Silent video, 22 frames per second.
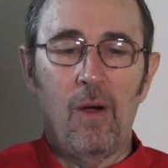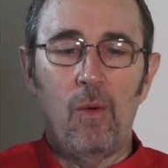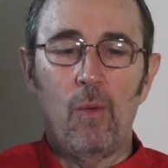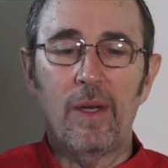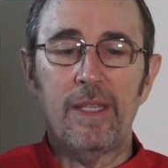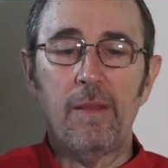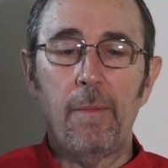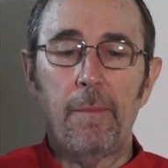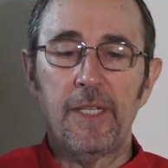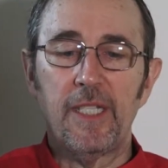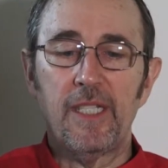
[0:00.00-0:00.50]

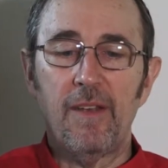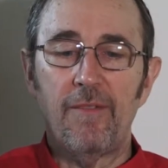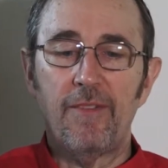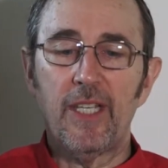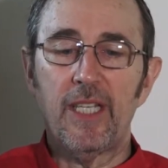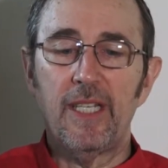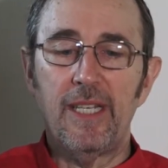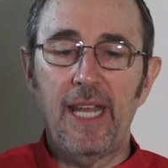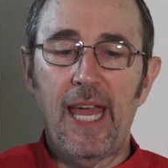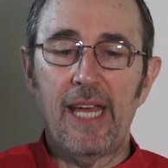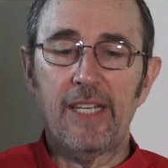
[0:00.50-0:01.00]
What the
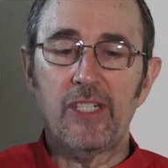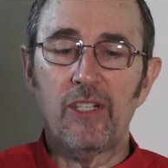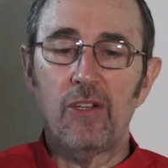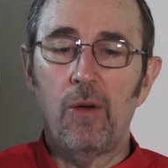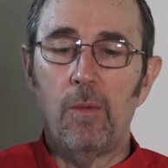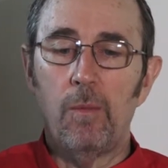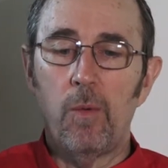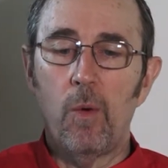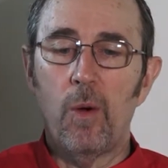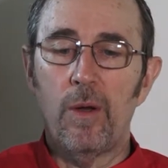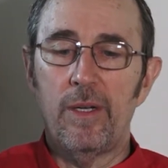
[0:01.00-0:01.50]
Pacifica
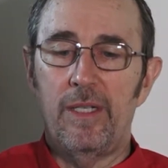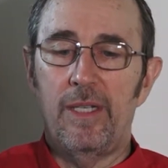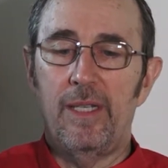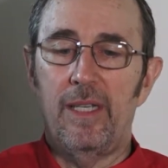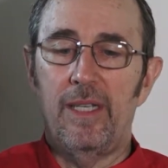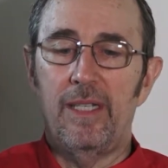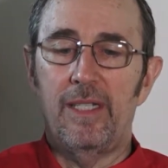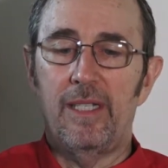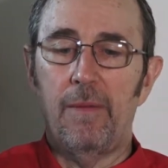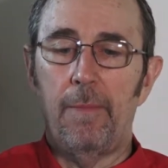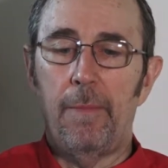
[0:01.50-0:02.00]
National Board
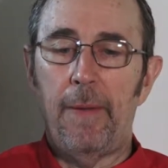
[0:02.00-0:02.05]
did to